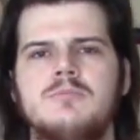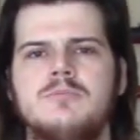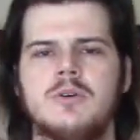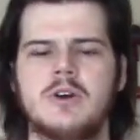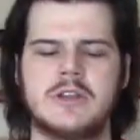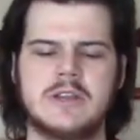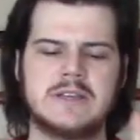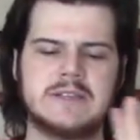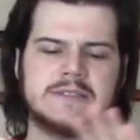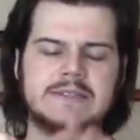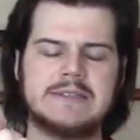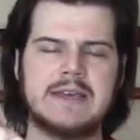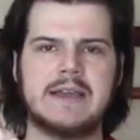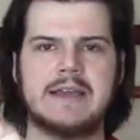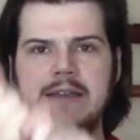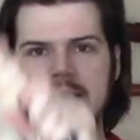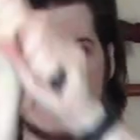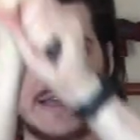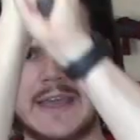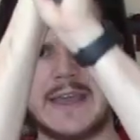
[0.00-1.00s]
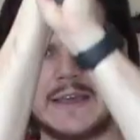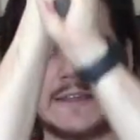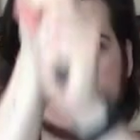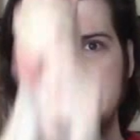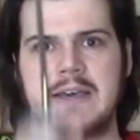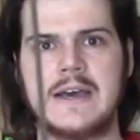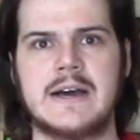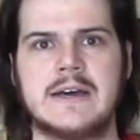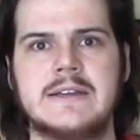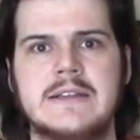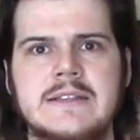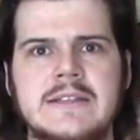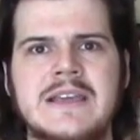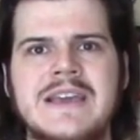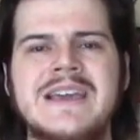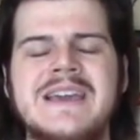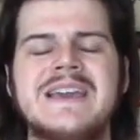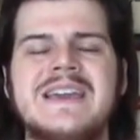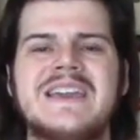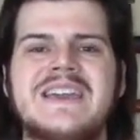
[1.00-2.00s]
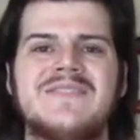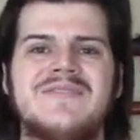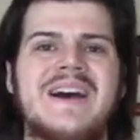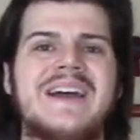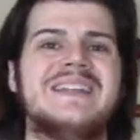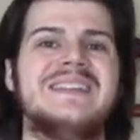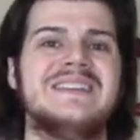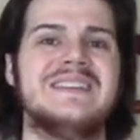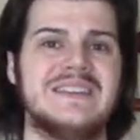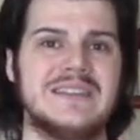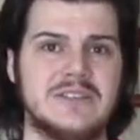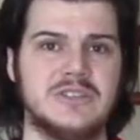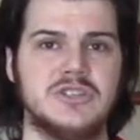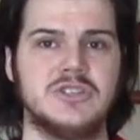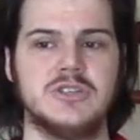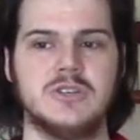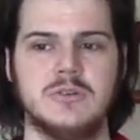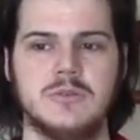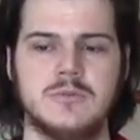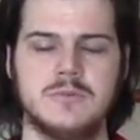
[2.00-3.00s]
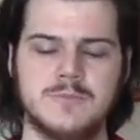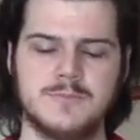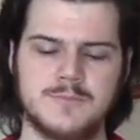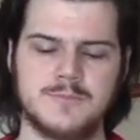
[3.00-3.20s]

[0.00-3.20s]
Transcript: putting a second hand on it if I need to.